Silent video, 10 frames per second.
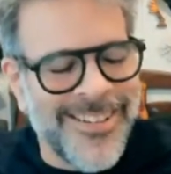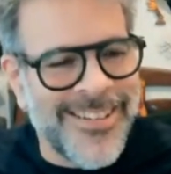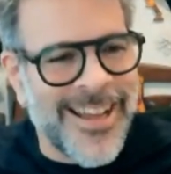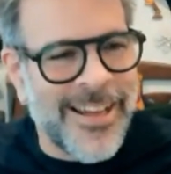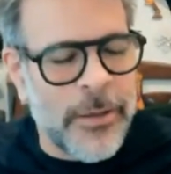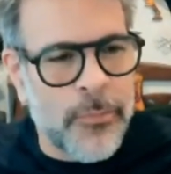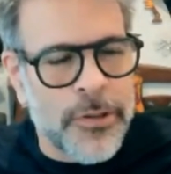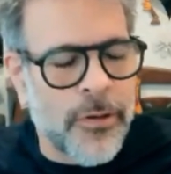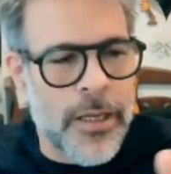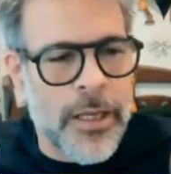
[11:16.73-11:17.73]
that in
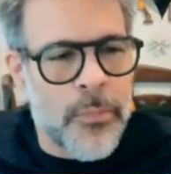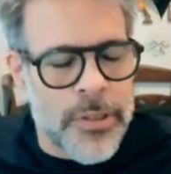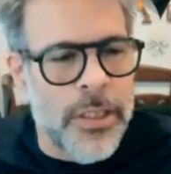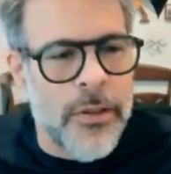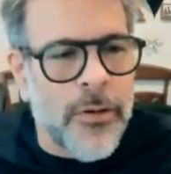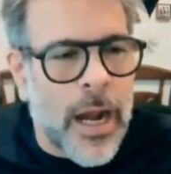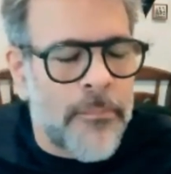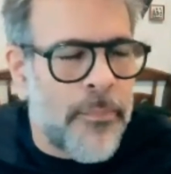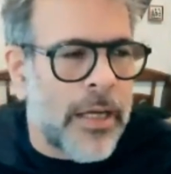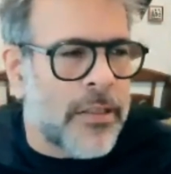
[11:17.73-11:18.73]
Brazil. Like in Brazil,
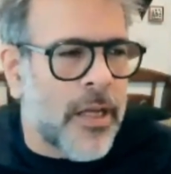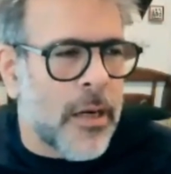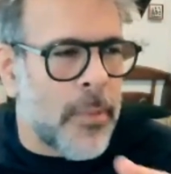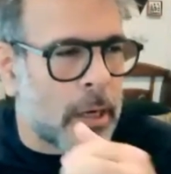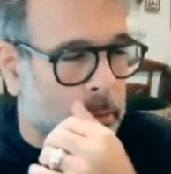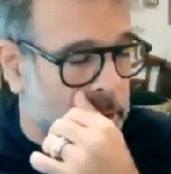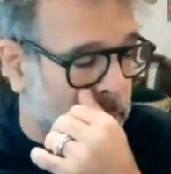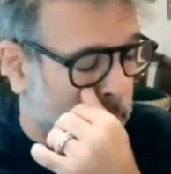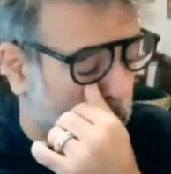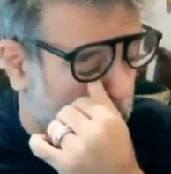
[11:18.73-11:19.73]
I started my
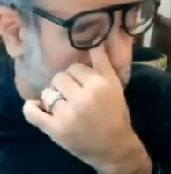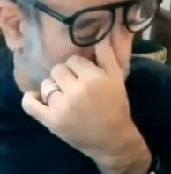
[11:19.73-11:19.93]
career there.